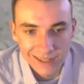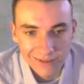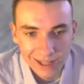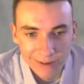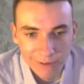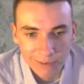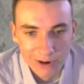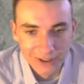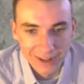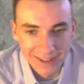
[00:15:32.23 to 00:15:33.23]
We'll add one
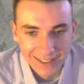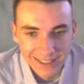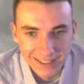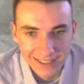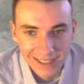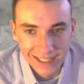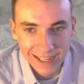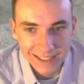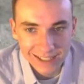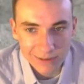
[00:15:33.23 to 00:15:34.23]
more transition.
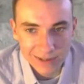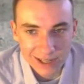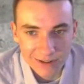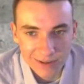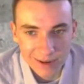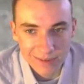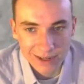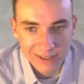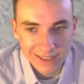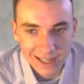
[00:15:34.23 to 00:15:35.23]
It'd still be a quarter pipe,
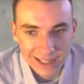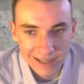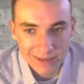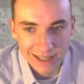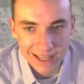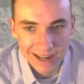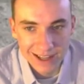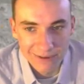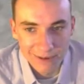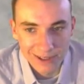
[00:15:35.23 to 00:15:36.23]
though. It's not going to be the end
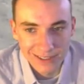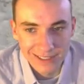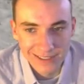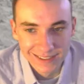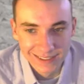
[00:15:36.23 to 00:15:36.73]
of the world.